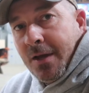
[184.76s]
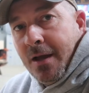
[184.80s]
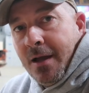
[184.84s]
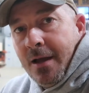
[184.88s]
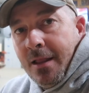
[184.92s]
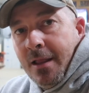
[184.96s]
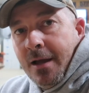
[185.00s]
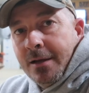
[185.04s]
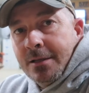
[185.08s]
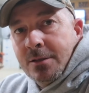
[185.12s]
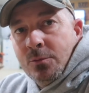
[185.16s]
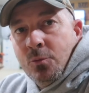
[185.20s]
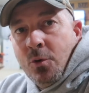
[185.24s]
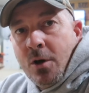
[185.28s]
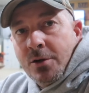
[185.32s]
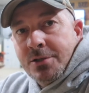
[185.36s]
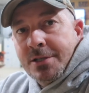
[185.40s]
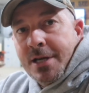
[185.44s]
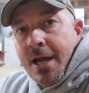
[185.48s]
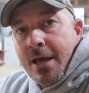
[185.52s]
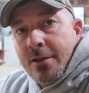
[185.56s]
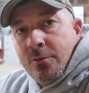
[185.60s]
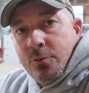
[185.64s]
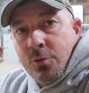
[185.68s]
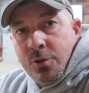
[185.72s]
I like to watch
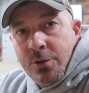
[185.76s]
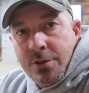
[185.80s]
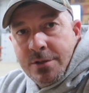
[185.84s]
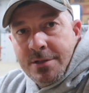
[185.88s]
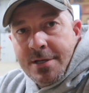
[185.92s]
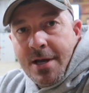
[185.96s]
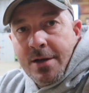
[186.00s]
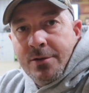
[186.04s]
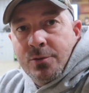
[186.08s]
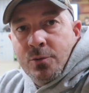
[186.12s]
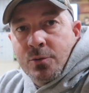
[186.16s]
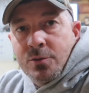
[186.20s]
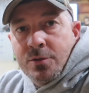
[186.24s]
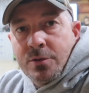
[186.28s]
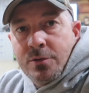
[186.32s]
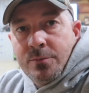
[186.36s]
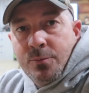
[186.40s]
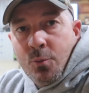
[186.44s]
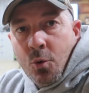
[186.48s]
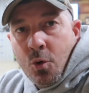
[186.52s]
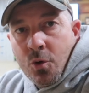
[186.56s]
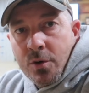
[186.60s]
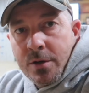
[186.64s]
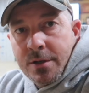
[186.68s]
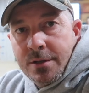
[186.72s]
Out of the Woods, Outdoors with
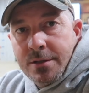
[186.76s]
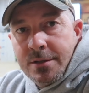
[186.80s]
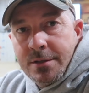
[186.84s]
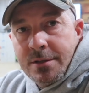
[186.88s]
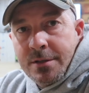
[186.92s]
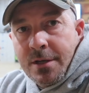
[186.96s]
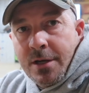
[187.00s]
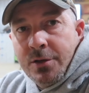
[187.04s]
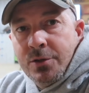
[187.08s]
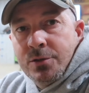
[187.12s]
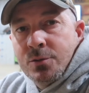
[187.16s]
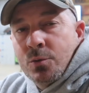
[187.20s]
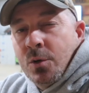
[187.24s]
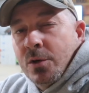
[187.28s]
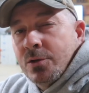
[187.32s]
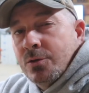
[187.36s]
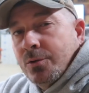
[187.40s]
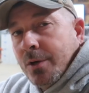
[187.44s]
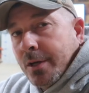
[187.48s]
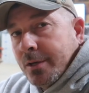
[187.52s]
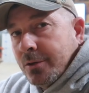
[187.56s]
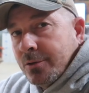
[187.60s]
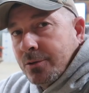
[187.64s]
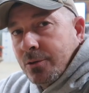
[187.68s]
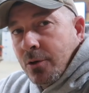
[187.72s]
Morgans. I used to watch
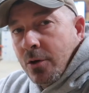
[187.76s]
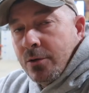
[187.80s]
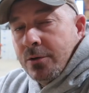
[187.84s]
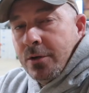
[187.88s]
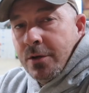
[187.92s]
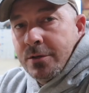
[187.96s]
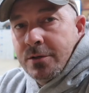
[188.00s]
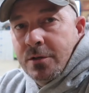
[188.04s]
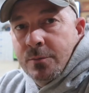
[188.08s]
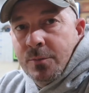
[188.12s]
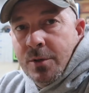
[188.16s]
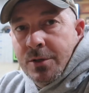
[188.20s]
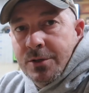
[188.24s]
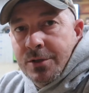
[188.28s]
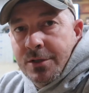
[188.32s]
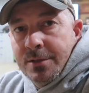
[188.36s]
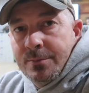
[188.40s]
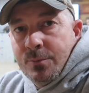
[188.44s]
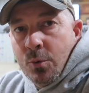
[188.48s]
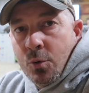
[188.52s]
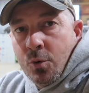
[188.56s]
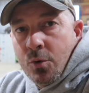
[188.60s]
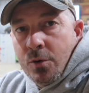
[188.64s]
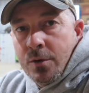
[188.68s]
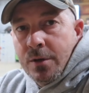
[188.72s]
Ranger Star, not so much
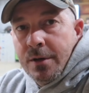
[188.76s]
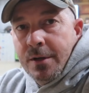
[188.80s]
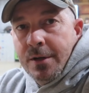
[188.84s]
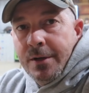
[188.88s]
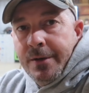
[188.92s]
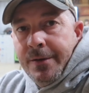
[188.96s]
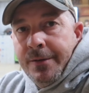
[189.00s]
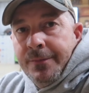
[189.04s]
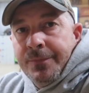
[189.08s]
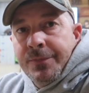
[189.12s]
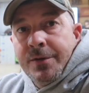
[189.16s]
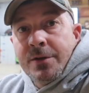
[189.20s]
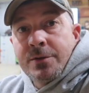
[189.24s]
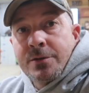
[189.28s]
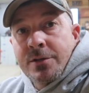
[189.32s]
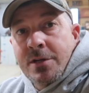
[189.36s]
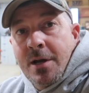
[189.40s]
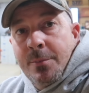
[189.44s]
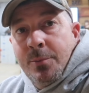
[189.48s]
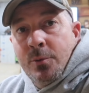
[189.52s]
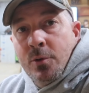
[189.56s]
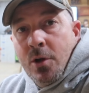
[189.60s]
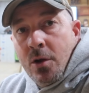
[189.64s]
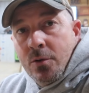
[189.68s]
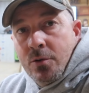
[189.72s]
anymore. There's a
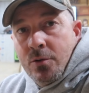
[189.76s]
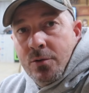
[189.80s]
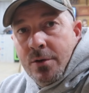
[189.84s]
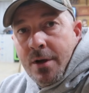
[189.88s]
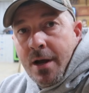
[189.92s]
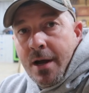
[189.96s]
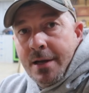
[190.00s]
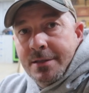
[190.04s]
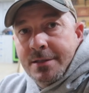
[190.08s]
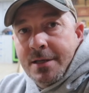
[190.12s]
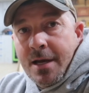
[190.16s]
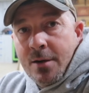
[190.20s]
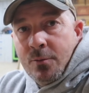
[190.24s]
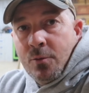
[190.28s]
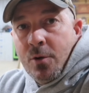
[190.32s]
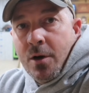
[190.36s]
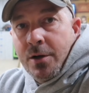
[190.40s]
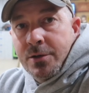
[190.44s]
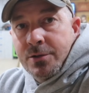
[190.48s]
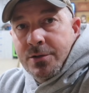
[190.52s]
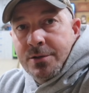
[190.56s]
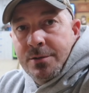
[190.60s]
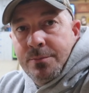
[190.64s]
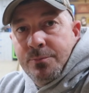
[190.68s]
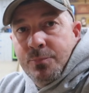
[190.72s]
couple local guys I
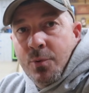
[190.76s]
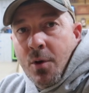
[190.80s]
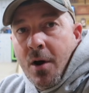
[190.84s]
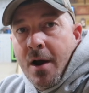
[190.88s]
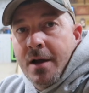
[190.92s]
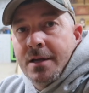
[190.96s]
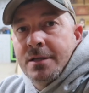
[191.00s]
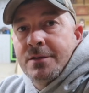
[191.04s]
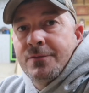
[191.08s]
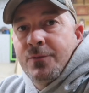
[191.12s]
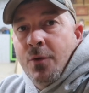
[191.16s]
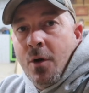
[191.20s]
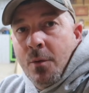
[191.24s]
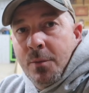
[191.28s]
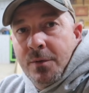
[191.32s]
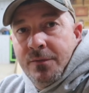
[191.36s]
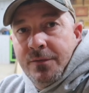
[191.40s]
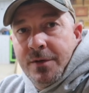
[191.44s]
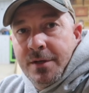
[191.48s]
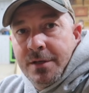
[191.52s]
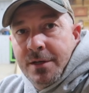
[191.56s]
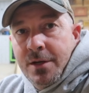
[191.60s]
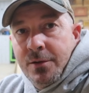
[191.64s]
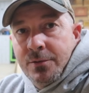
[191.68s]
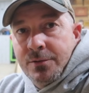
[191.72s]
watch. Brian's Farming
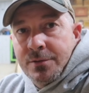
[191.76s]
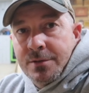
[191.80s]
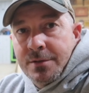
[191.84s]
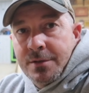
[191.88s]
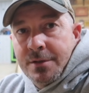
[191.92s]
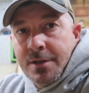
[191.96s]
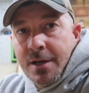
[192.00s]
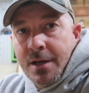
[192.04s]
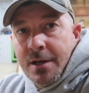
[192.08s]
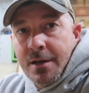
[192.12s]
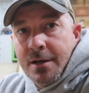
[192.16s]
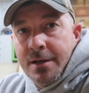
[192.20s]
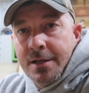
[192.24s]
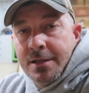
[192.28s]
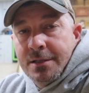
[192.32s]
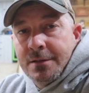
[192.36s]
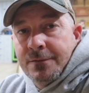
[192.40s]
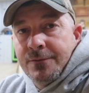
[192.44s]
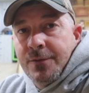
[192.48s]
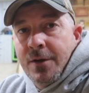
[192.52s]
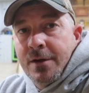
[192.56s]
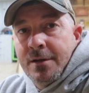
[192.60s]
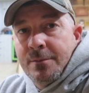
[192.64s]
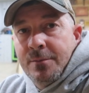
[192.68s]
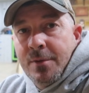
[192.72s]
Videos. Uh, he's a
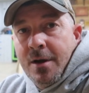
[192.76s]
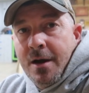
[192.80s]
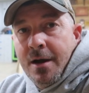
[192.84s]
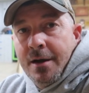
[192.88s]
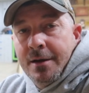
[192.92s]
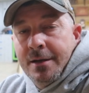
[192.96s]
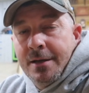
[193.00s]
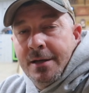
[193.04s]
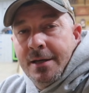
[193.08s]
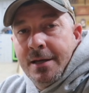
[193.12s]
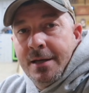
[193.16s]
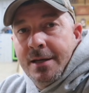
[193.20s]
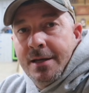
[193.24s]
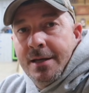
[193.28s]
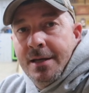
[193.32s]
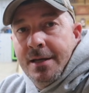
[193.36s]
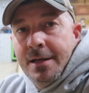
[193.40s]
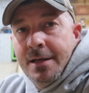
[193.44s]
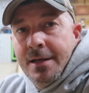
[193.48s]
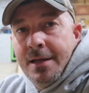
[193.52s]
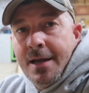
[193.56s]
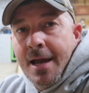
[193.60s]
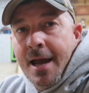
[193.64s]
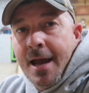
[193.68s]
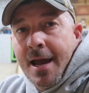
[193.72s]
friend of mine, and
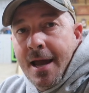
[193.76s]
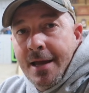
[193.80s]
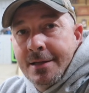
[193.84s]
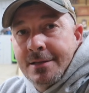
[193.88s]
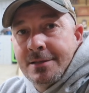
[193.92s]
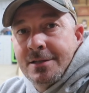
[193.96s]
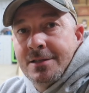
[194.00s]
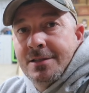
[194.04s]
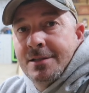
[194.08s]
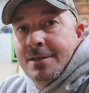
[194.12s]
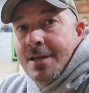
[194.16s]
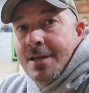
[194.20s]
he has